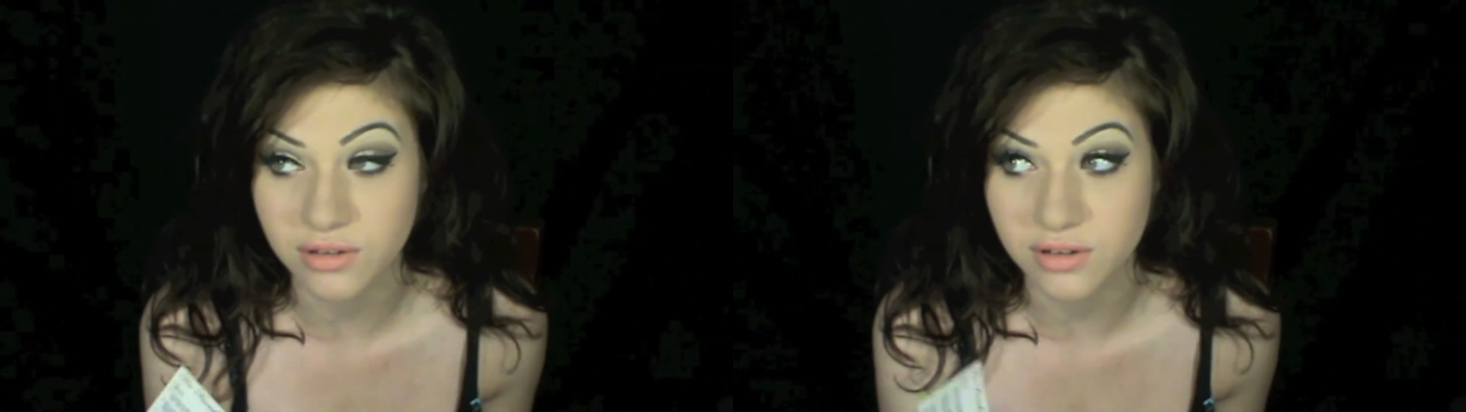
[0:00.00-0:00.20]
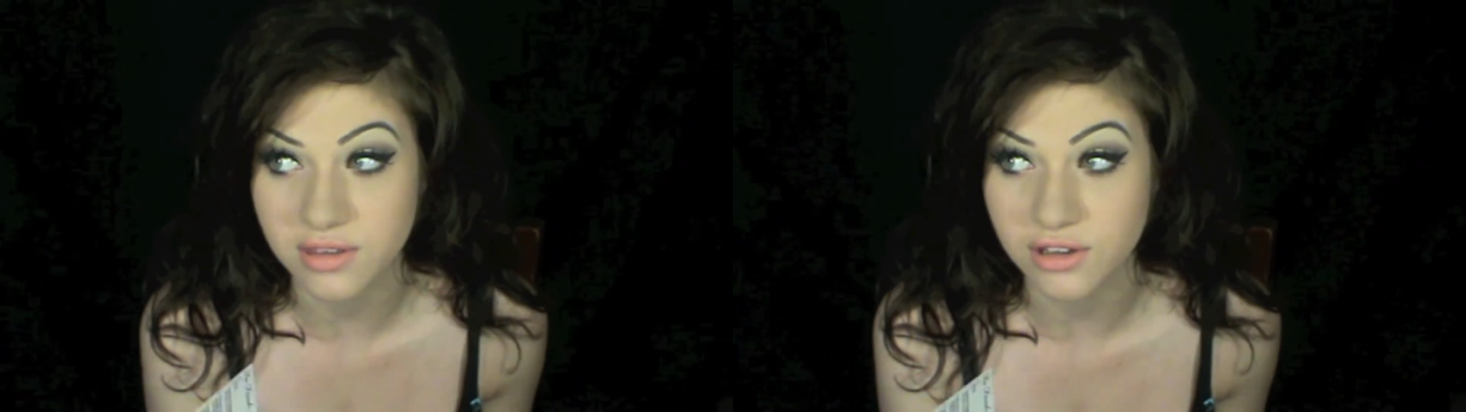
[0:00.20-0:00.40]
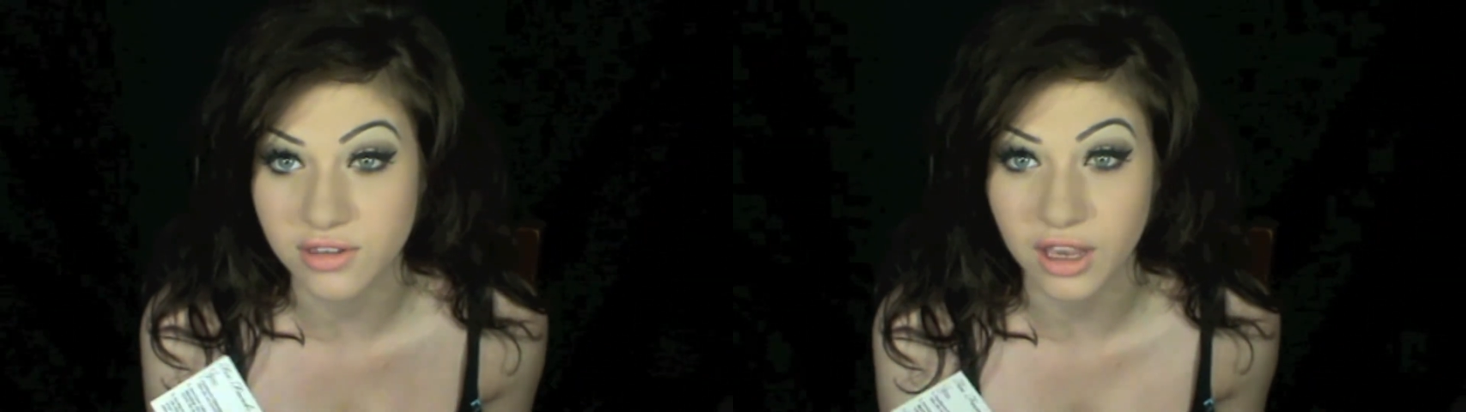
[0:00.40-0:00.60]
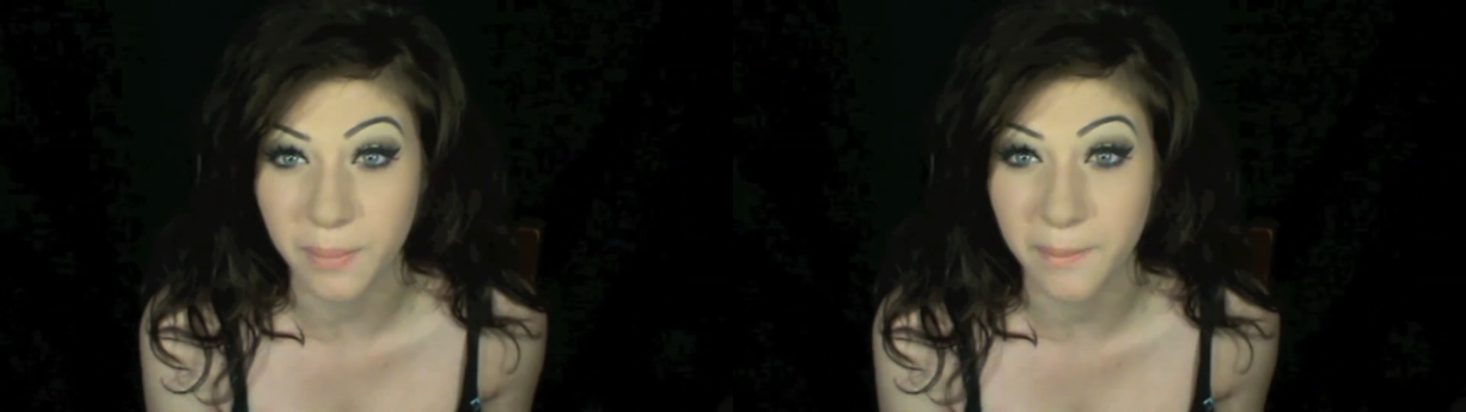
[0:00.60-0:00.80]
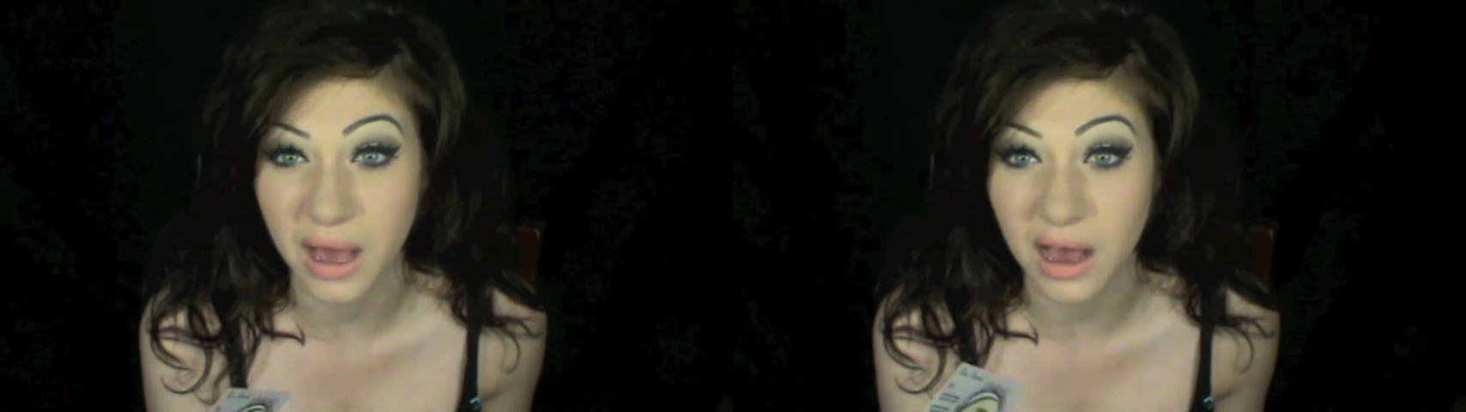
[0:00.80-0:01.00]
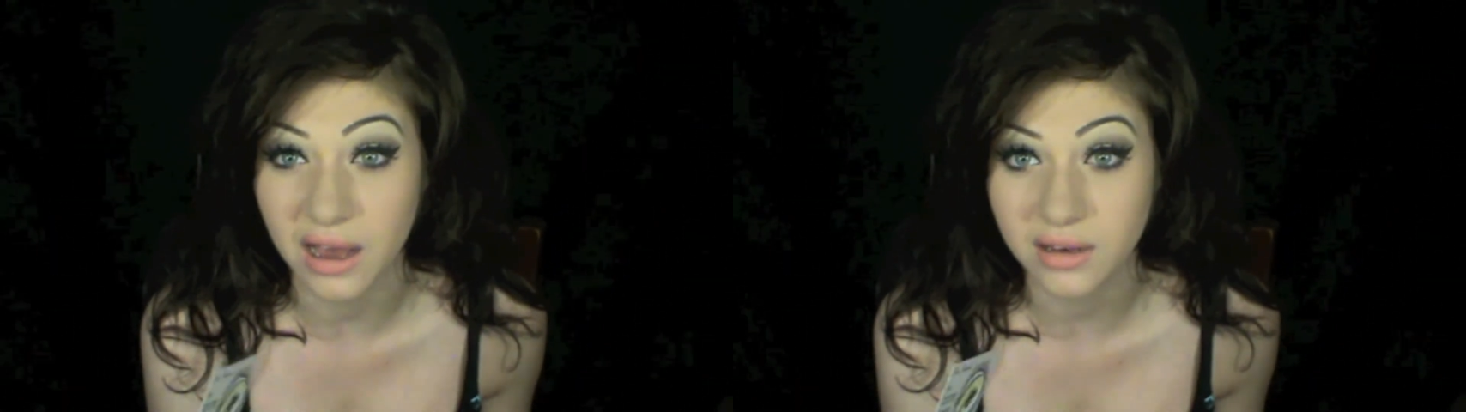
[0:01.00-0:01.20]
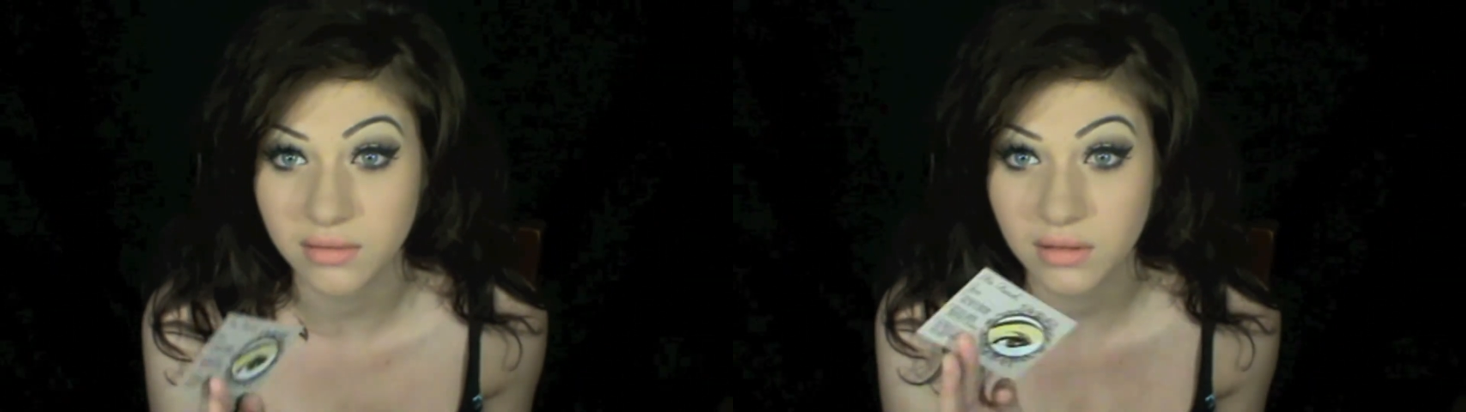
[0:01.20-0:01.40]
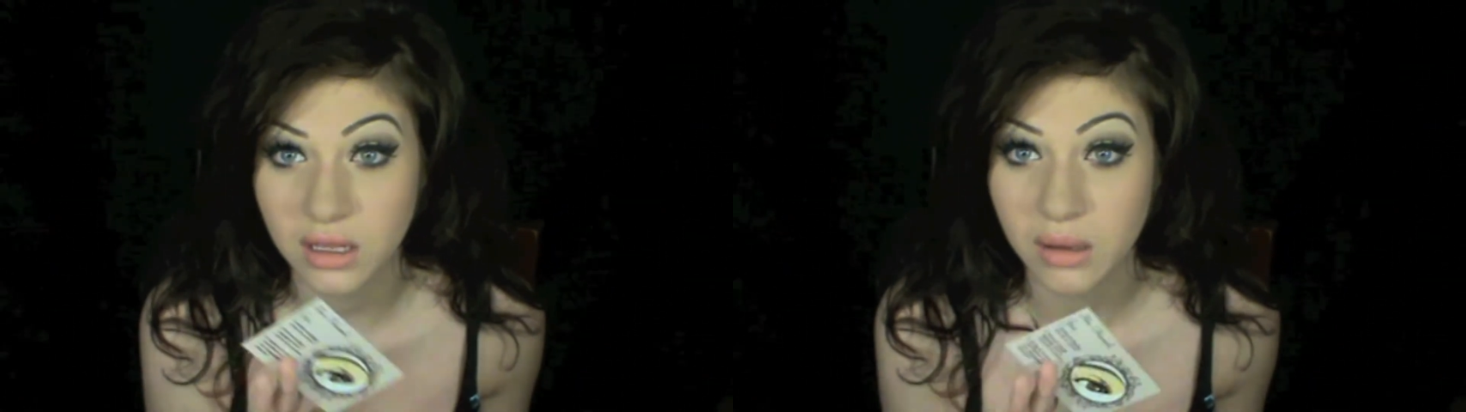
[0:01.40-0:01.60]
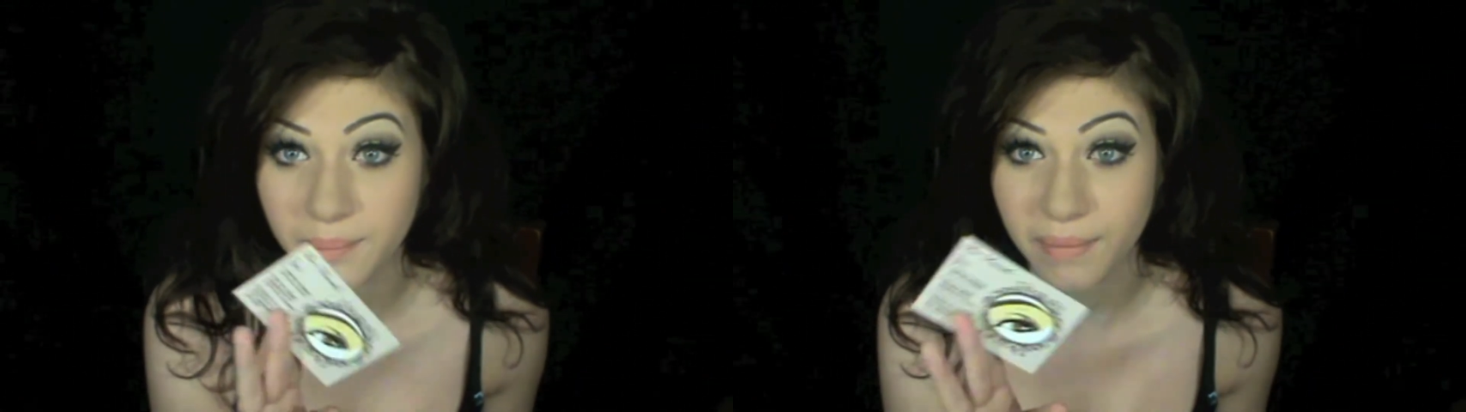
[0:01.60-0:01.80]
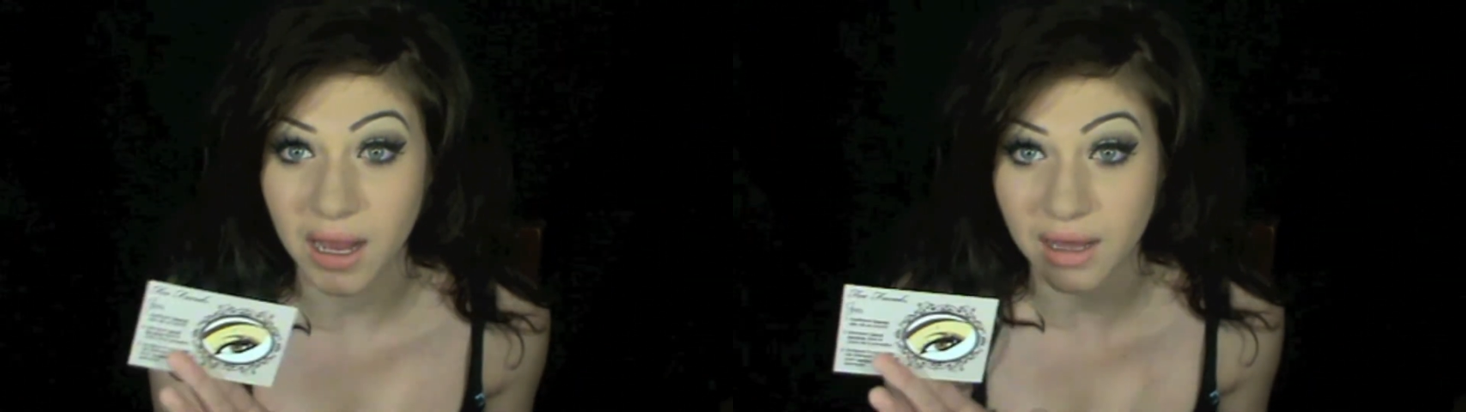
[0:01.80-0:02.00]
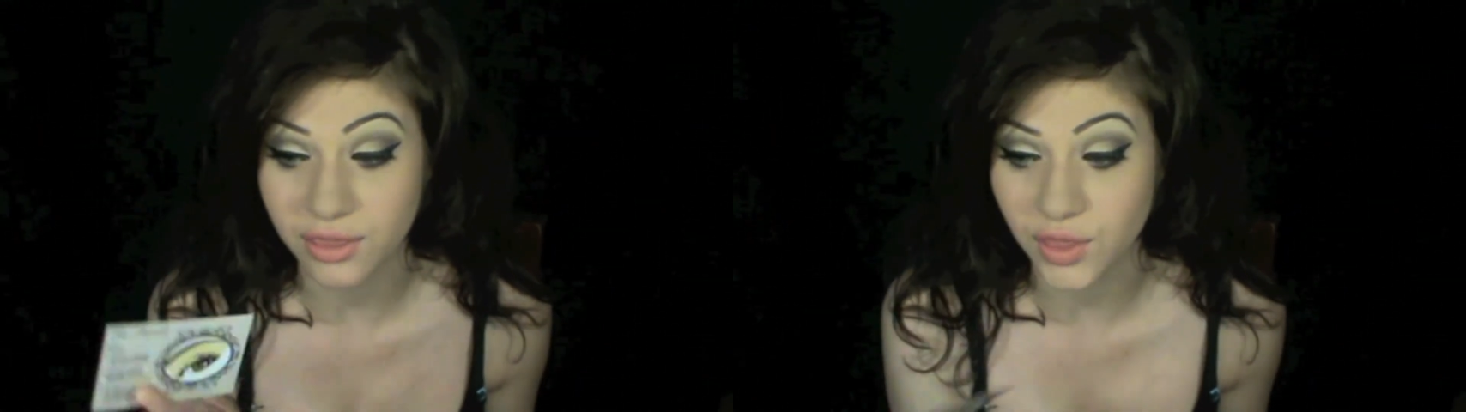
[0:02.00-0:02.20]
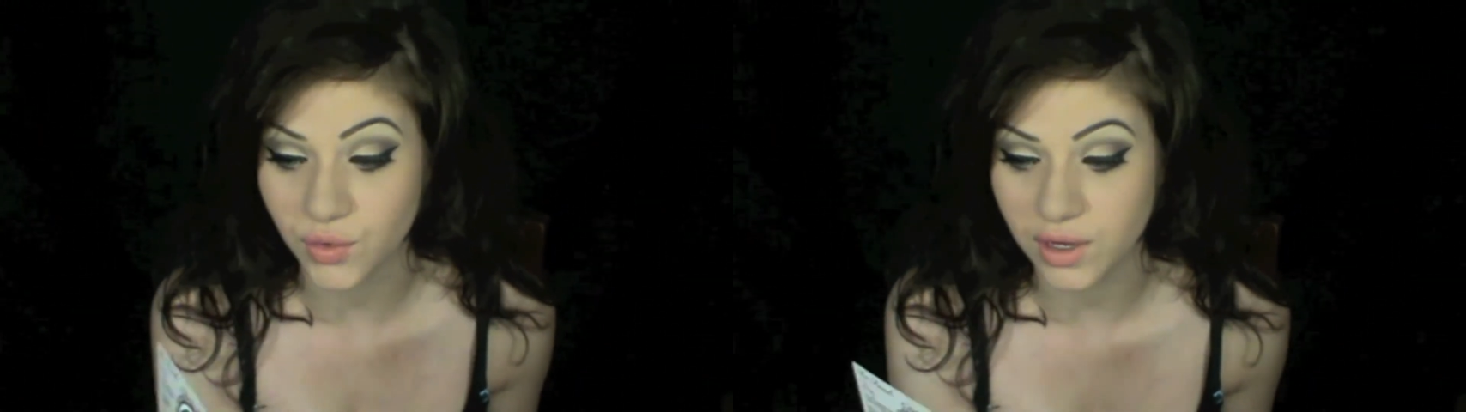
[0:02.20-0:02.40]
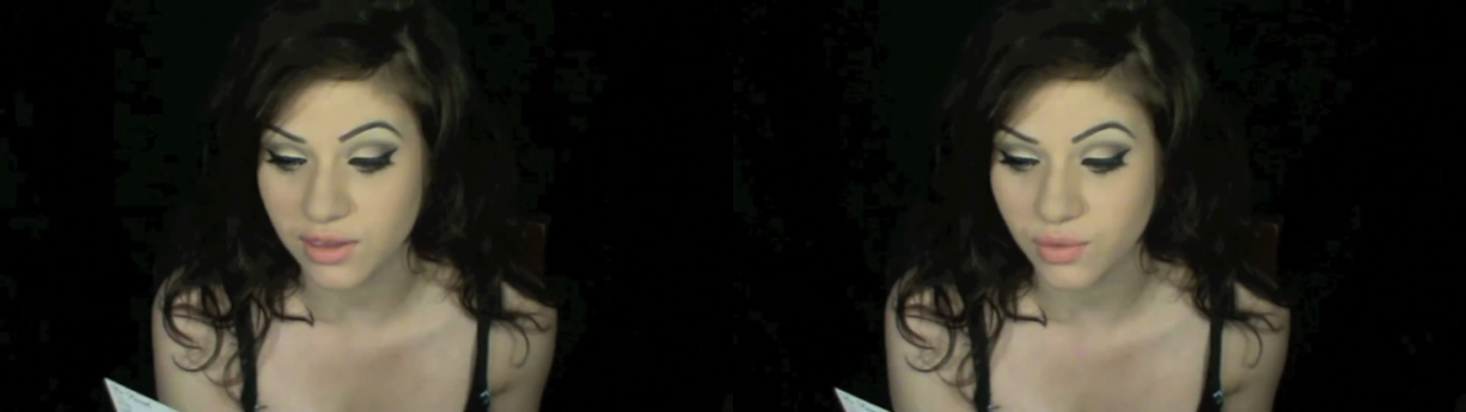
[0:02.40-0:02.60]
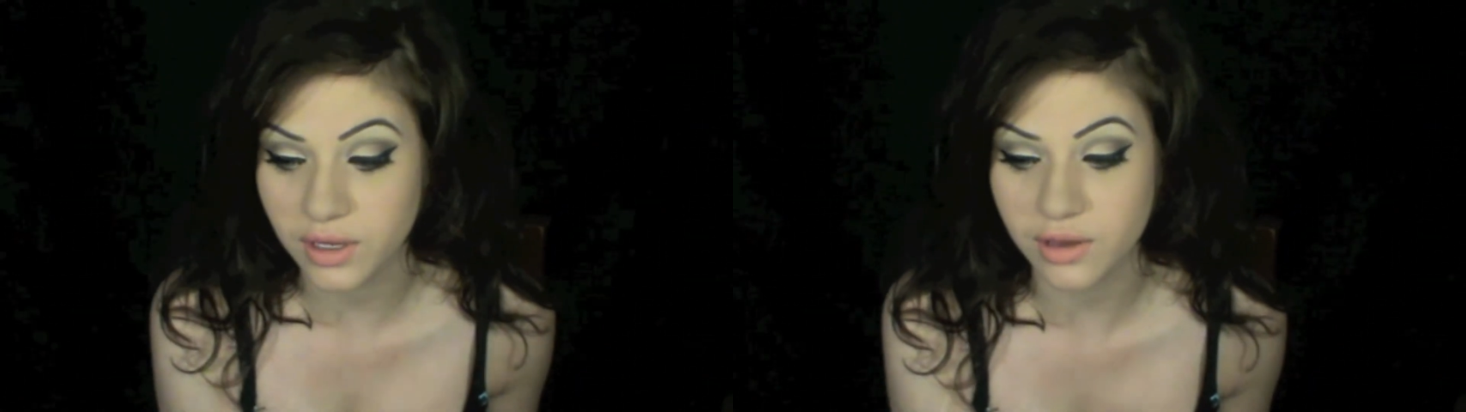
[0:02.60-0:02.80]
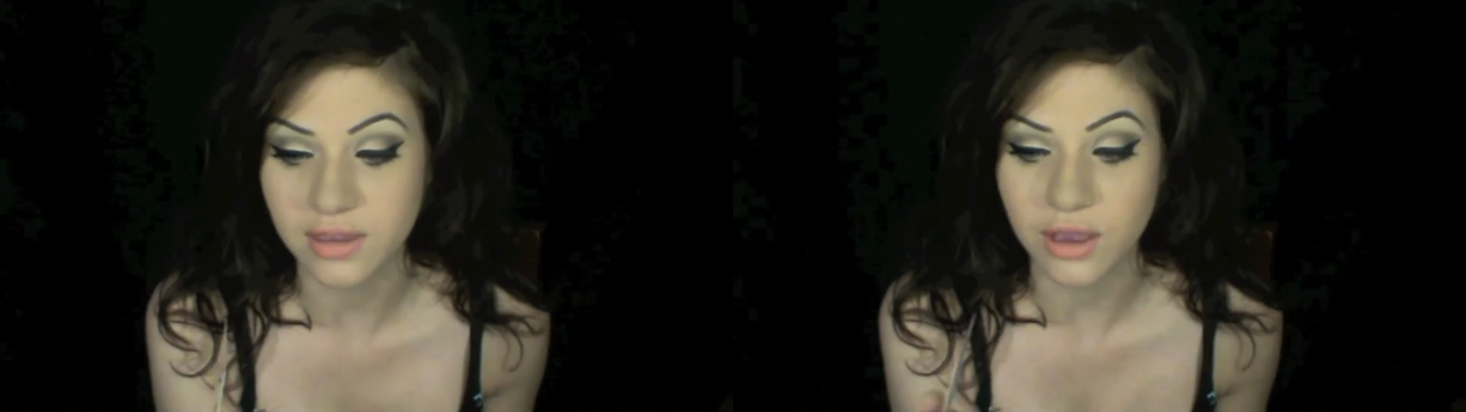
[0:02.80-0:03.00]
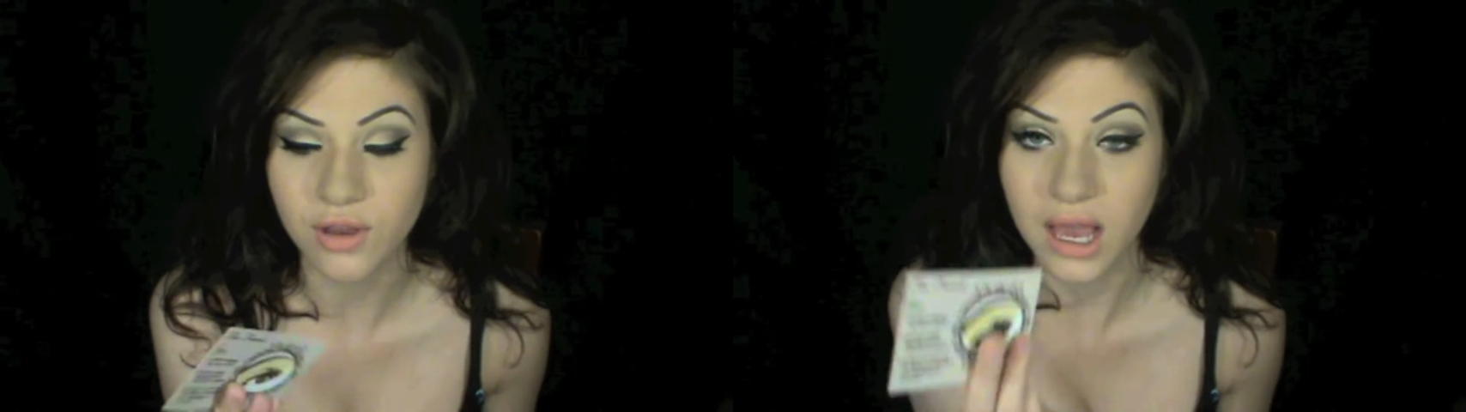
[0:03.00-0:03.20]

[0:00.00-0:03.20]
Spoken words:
not a series, like a part three to it, because they all